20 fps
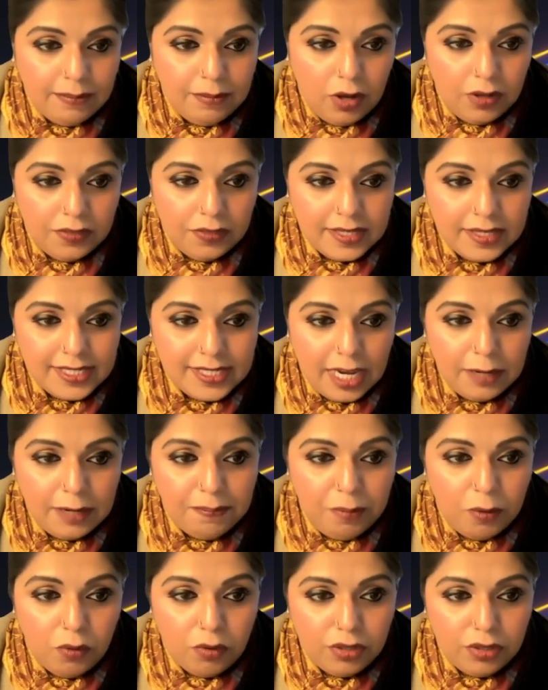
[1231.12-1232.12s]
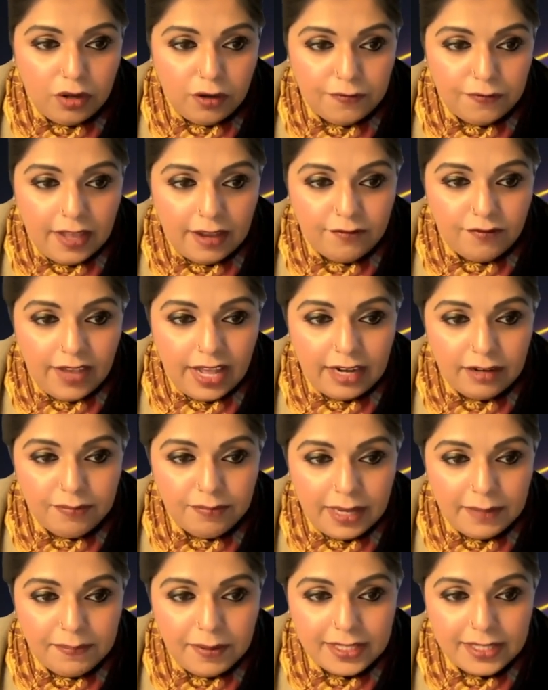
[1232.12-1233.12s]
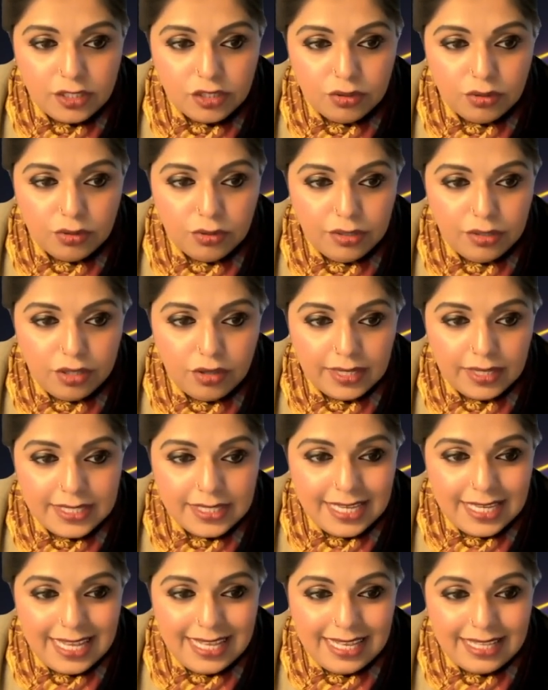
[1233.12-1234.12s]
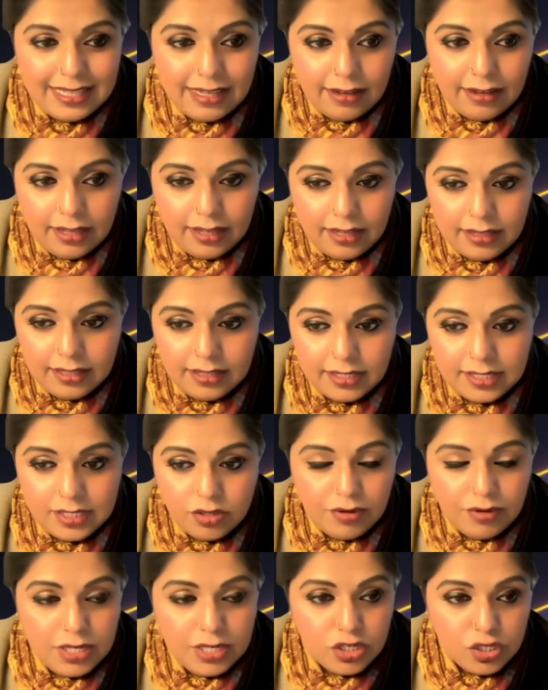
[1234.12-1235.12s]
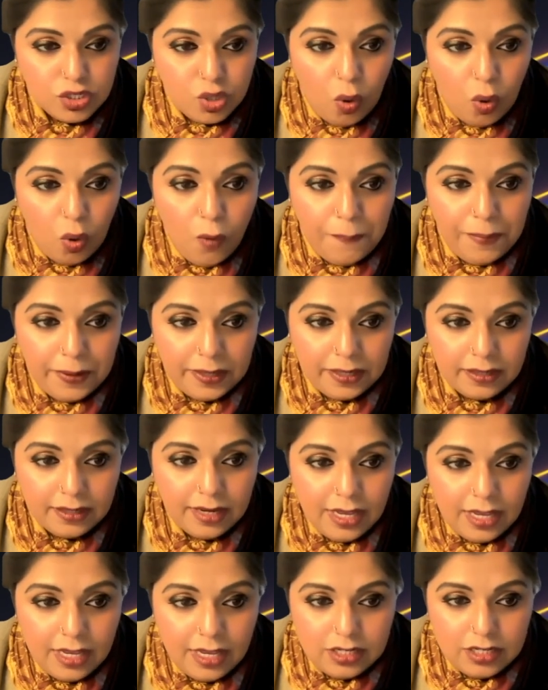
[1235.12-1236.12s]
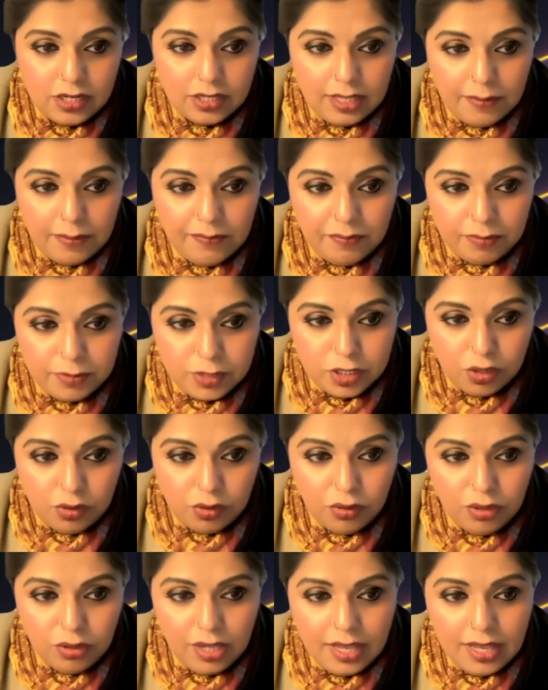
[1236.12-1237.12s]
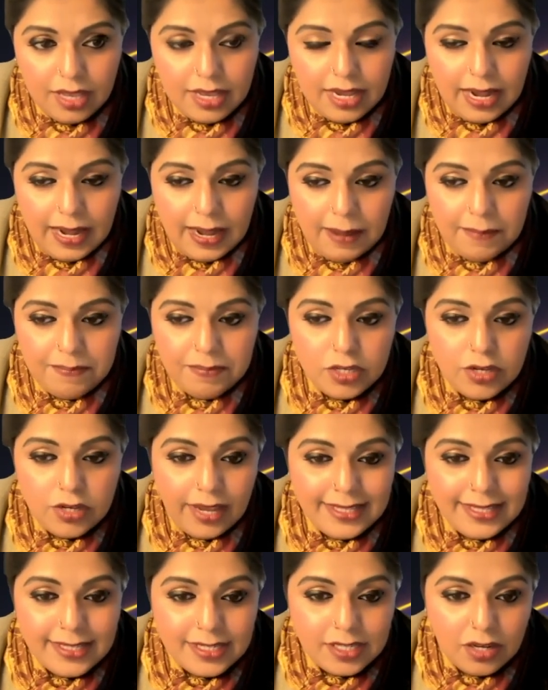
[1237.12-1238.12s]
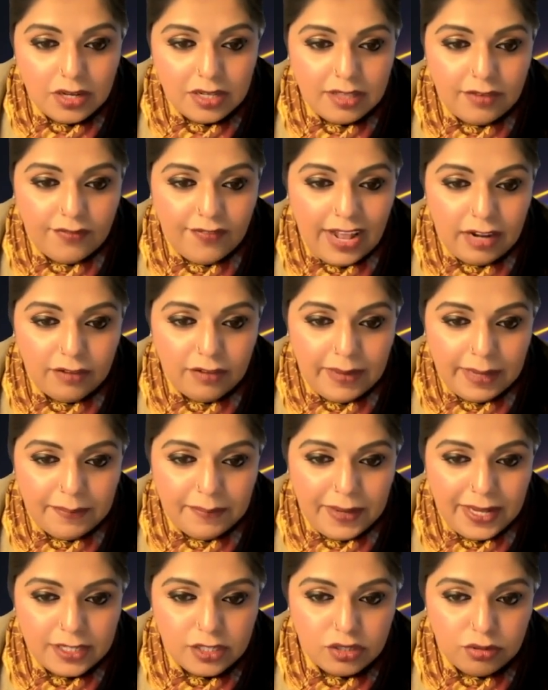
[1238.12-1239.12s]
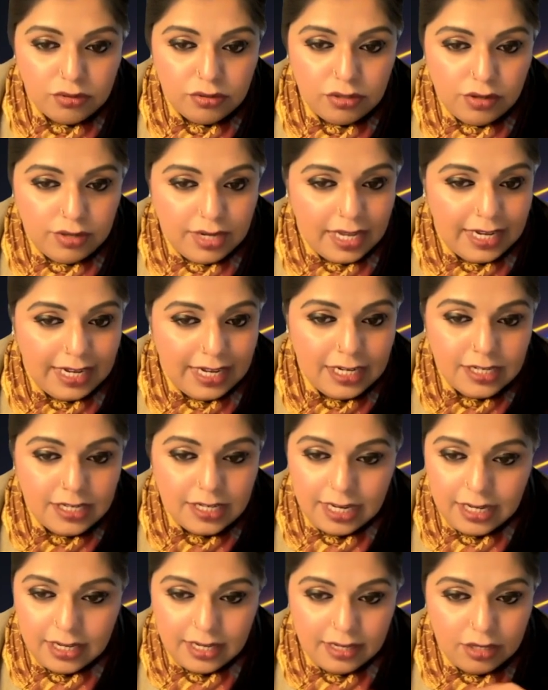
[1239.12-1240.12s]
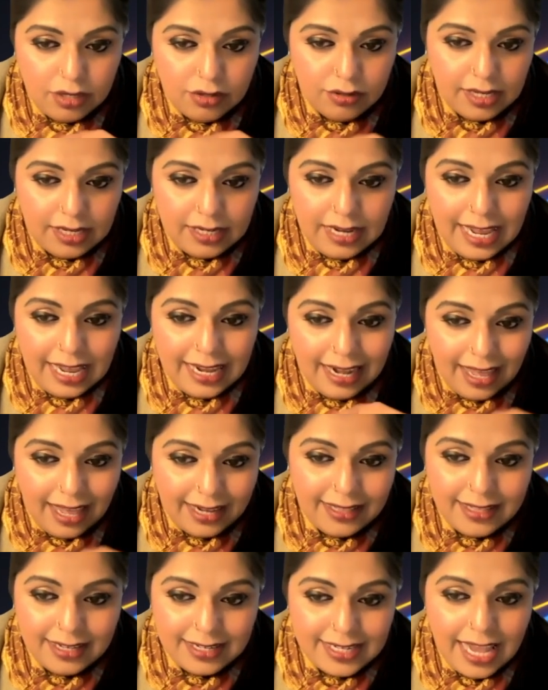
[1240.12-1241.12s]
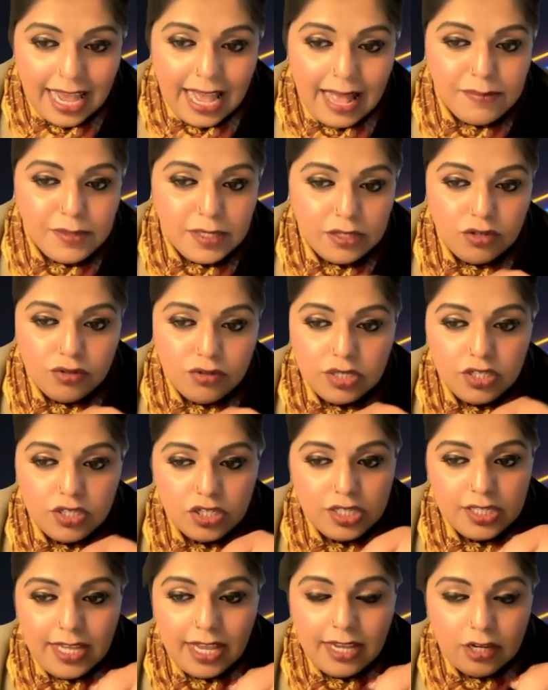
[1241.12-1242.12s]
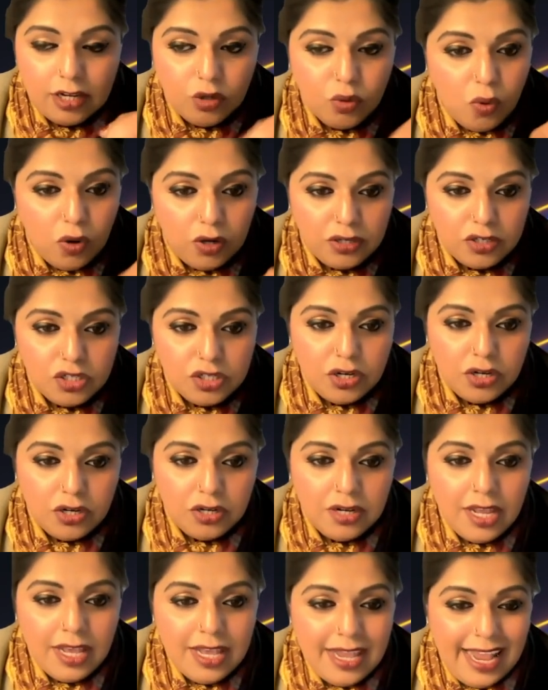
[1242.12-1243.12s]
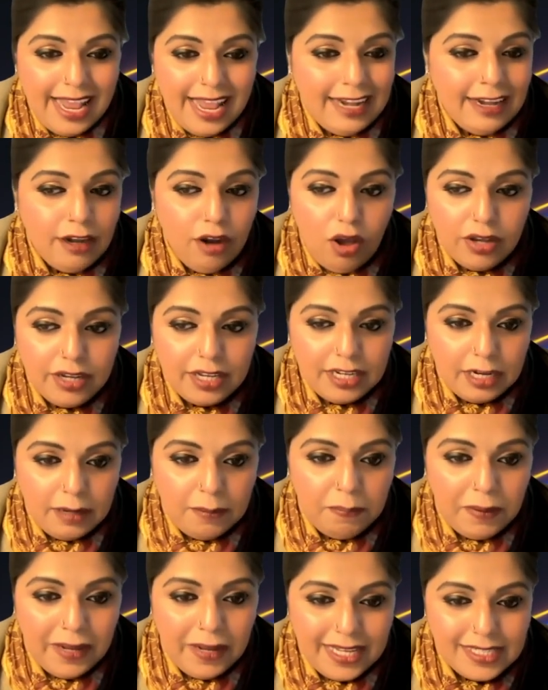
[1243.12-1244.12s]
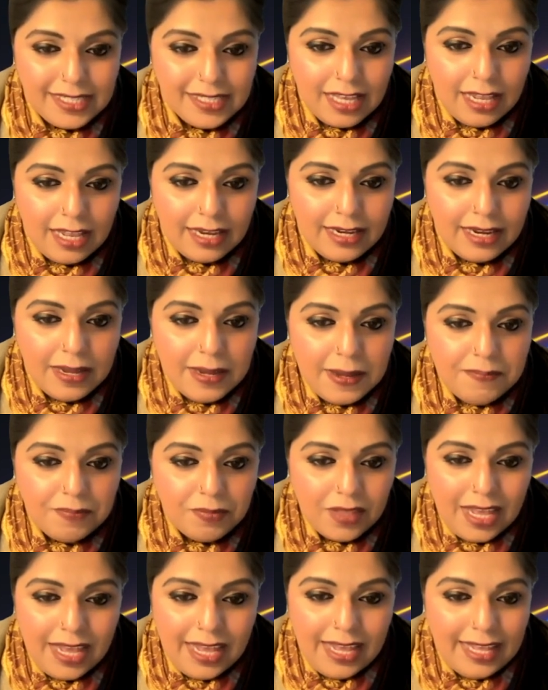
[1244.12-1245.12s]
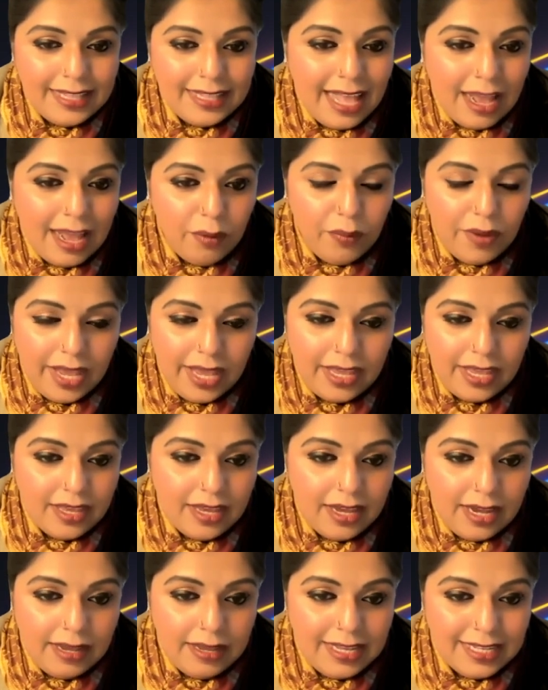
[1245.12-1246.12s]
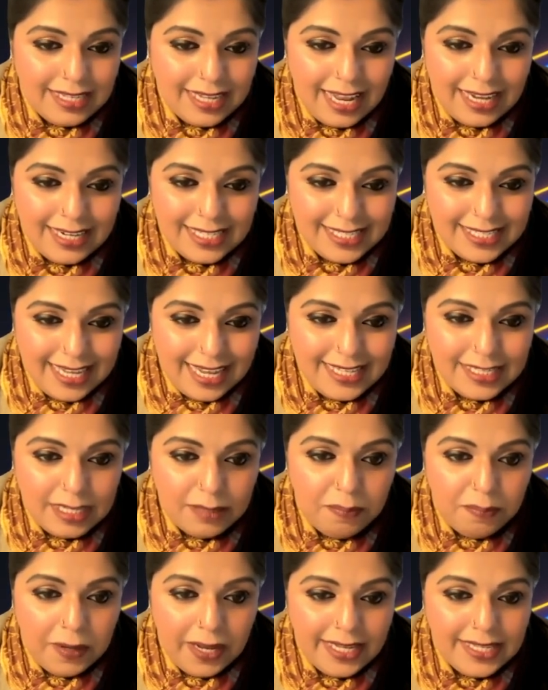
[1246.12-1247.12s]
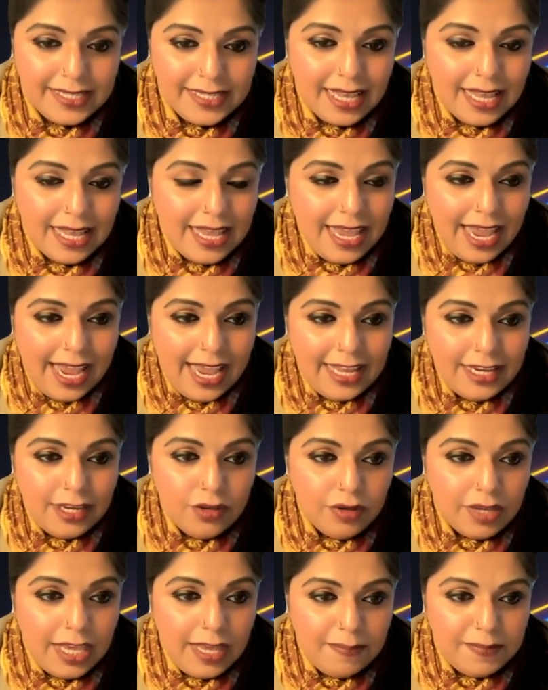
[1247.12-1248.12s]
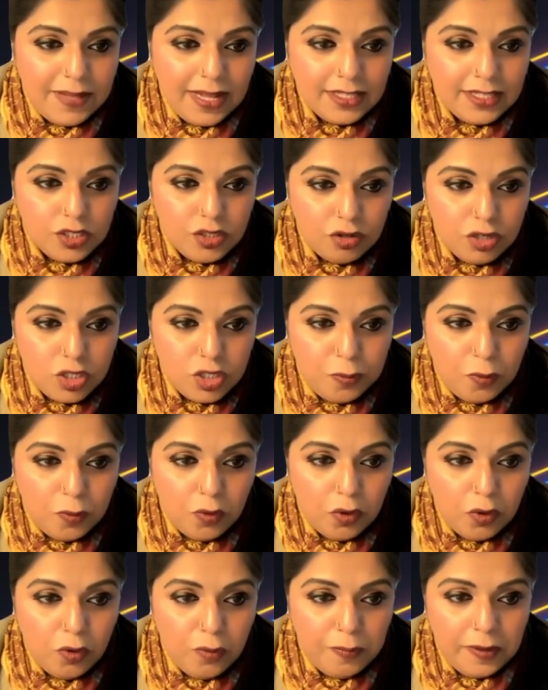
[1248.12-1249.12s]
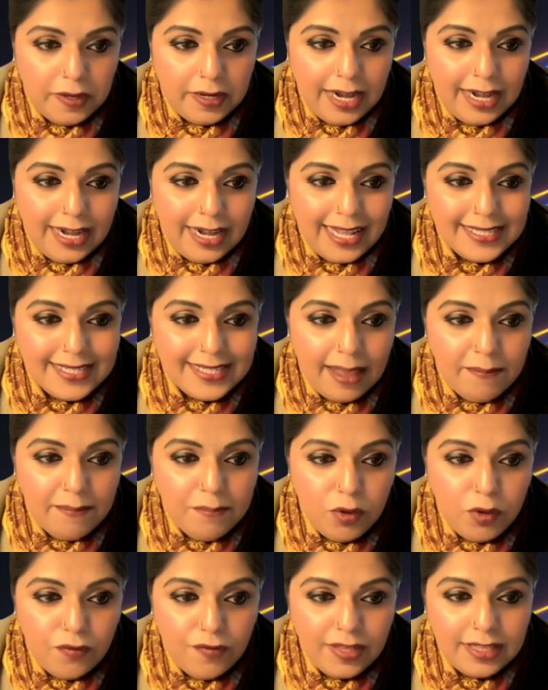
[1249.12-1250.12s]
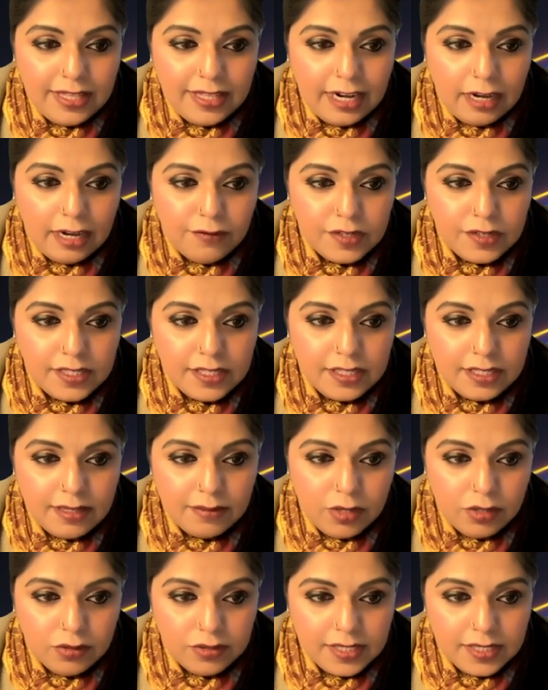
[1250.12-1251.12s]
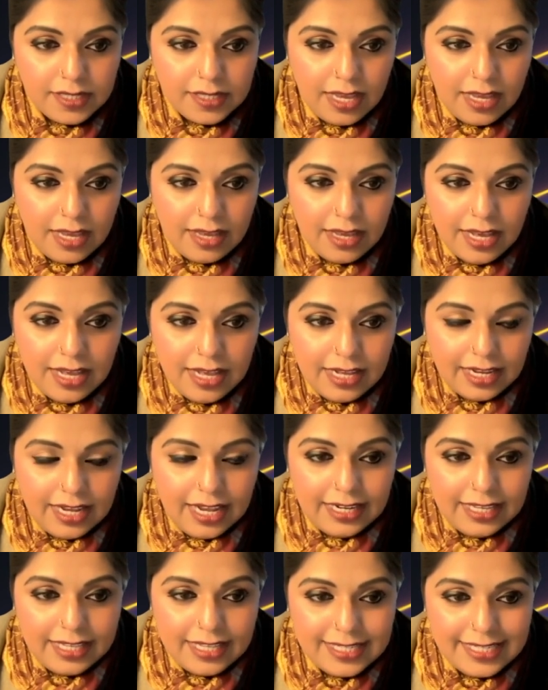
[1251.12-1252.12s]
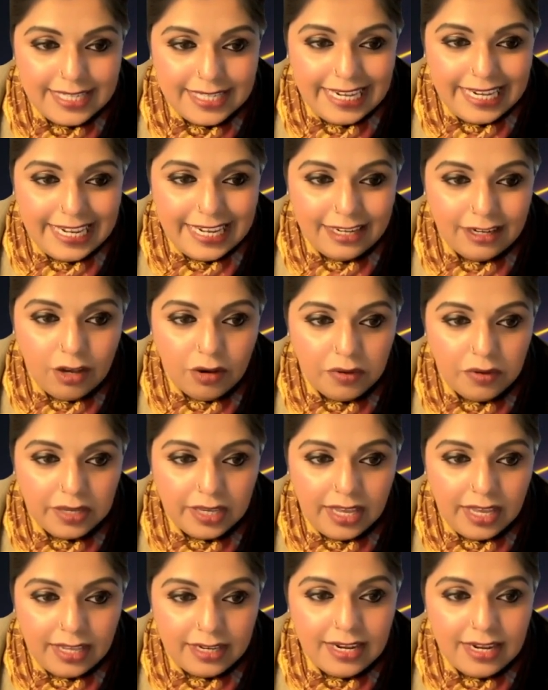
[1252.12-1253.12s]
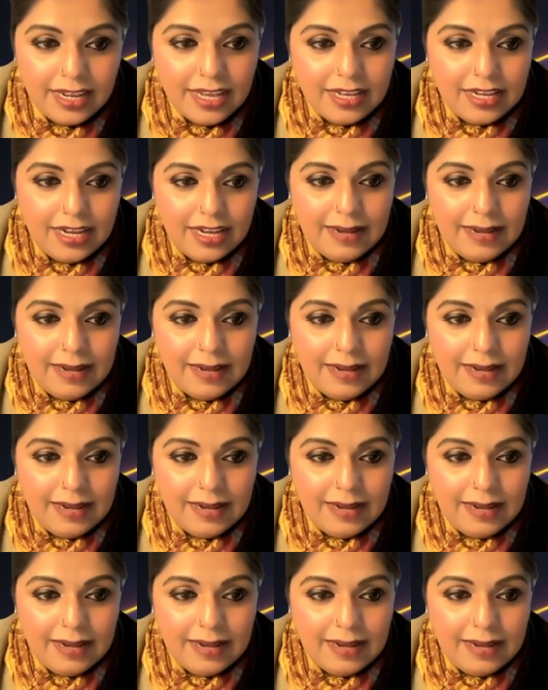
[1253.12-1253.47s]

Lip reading: on the side port of that valve bypass tool. You can see the syringe is open to the tool. To insert the valve bypass tool, you can align the tabs and you just take a quarter turn and lock it in place. And in that way, it kind of stays in place and you keep that syringe port open. And as I'm moving the delivery system, you'll see kind of the saline going in.